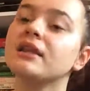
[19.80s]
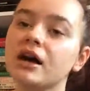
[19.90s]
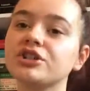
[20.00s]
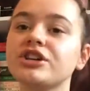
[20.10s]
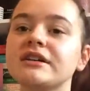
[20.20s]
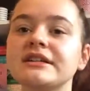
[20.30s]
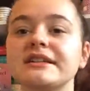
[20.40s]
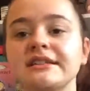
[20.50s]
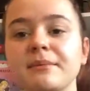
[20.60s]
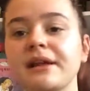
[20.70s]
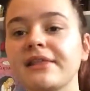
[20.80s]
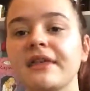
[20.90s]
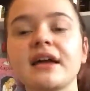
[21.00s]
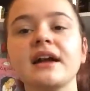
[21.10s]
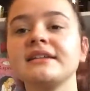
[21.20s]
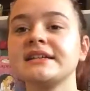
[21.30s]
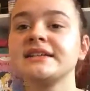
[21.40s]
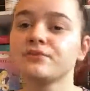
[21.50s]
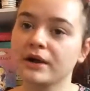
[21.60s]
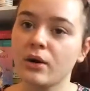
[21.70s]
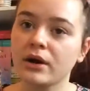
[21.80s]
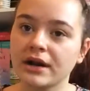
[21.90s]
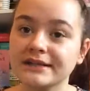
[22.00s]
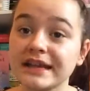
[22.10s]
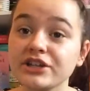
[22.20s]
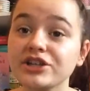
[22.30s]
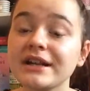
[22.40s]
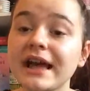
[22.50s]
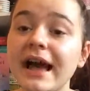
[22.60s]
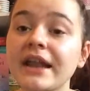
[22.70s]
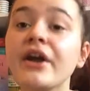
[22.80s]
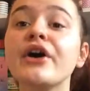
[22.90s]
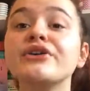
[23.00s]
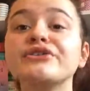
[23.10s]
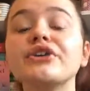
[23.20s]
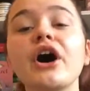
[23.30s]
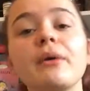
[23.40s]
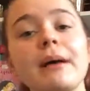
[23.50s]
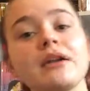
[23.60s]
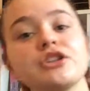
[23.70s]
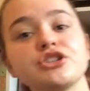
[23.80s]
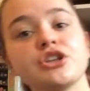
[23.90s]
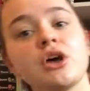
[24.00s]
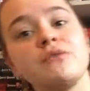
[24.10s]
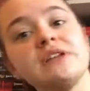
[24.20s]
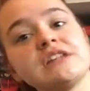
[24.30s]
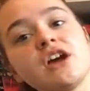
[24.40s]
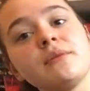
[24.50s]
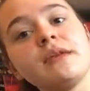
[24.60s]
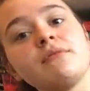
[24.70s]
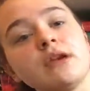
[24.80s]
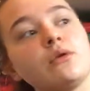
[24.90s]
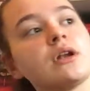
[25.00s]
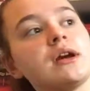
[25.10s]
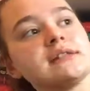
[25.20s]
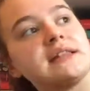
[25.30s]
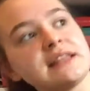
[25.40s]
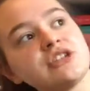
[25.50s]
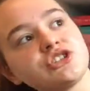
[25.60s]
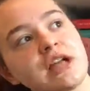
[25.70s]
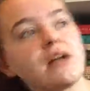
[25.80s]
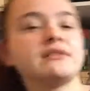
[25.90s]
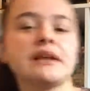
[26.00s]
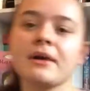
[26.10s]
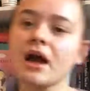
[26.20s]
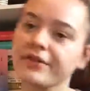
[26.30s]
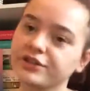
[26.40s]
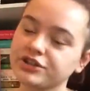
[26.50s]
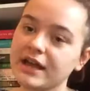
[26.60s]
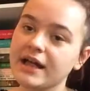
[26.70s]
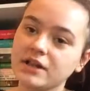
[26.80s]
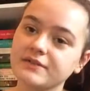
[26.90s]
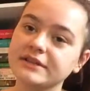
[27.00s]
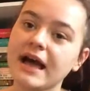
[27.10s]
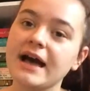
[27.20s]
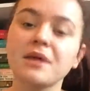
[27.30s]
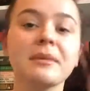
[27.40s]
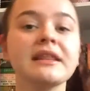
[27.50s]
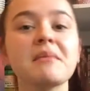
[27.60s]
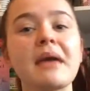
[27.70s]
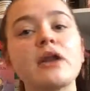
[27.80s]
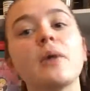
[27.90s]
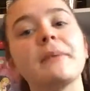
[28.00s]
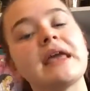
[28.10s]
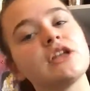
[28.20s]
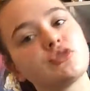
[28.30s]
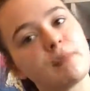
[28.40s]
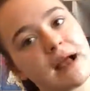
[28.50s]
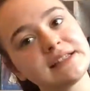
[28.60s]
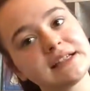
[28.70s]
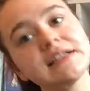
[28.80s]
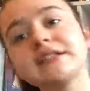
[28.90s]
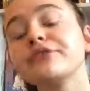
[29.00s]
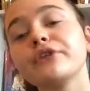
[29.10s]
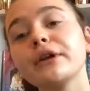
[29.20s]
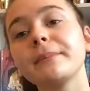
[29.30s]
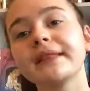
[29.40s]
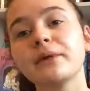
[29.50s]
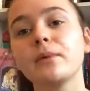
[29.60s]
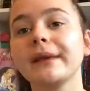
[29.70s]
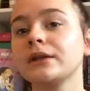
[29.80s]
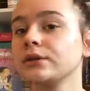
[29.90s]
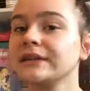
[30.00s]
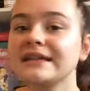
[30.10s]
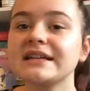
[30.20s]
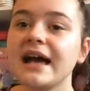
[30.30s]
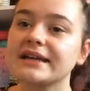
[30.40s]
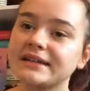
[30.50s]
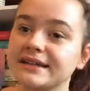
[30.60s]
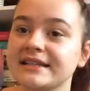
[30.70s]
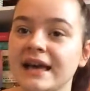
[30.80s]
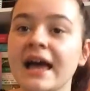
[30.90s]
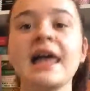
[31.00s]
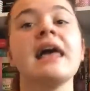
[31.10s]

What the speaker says: Last year I did a similar thing. I did a reorganization again. So I'm gonna just video me reorganizing this shelves and my other shelves. And I mean, they may not be dramatically different, but they will be a lot neater and nicer.